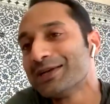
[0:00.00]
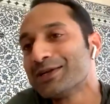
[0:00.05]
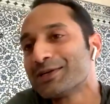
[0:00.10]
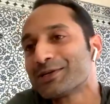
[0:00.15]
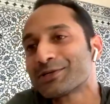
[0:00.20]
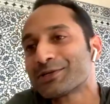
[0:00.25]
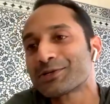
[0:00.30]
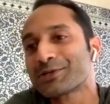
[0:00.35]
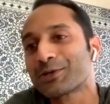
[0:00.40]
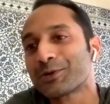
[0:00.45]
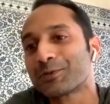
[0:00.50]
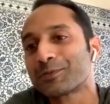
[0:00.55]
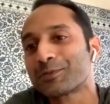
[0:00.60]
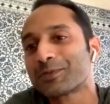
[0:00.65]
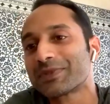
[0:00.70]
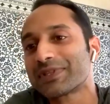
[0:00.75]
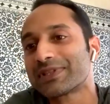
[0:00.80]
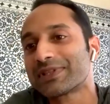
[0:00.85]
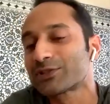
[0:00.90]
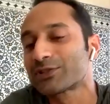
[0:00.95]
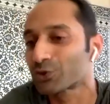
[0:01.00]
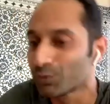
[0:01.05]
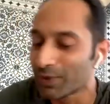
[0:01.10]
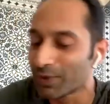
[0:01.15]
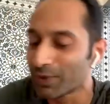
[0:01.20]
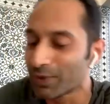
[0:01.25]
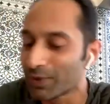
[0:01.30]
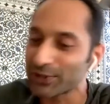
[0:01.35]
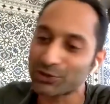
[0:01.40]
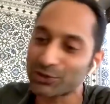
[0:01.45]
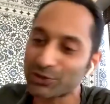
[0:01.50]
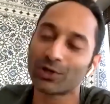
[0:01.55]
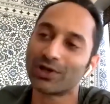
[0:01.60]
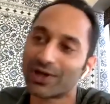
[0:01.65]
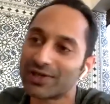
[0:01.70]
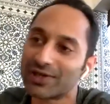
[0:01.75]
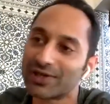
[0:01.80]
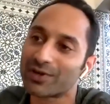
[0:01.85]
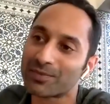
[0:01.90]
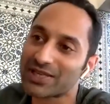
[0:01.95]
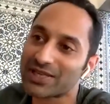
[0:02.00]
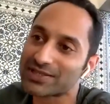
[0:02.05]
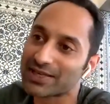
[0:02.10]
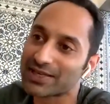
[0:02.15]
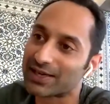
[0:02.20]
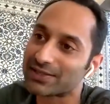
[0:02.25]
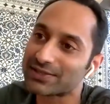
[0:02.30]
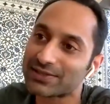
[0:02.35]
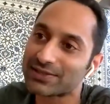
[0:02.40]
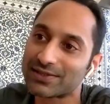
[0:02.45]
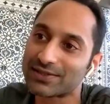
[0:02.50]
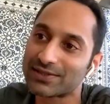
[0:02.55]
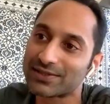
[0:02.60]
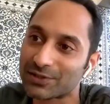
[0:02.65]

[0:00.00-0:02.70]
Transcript: So there's so much to learn from these guys that,